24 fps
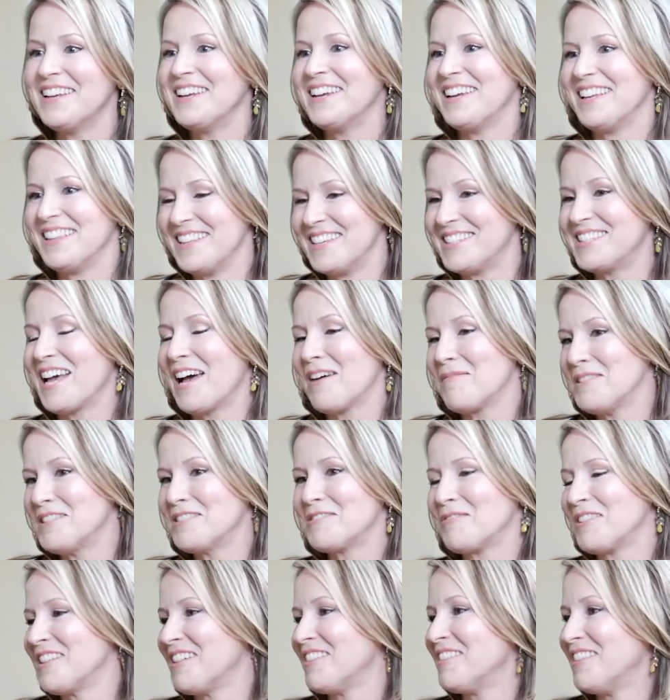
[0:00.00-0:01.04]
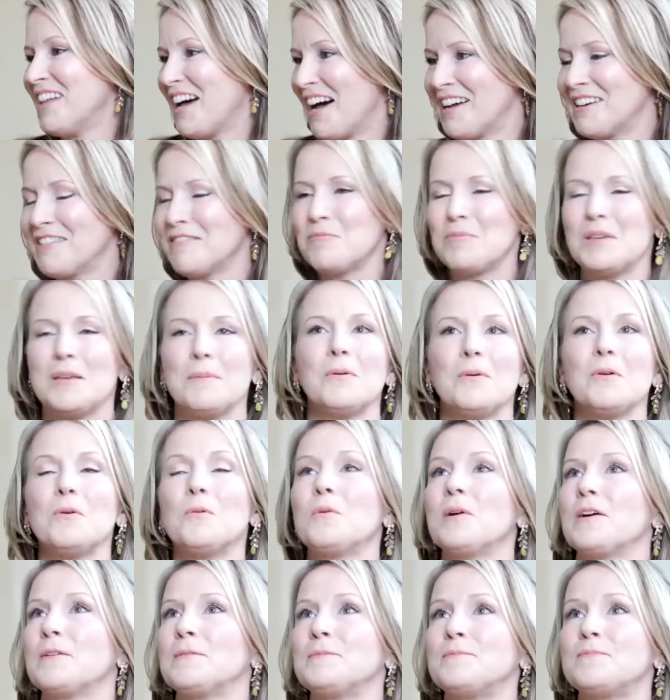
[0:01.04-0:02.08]
And this happens with a lot of people
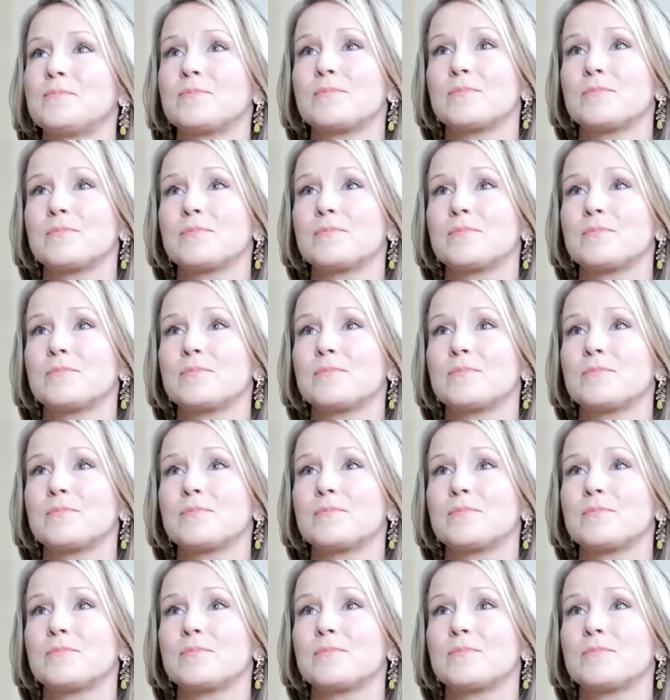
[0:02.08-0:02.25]
where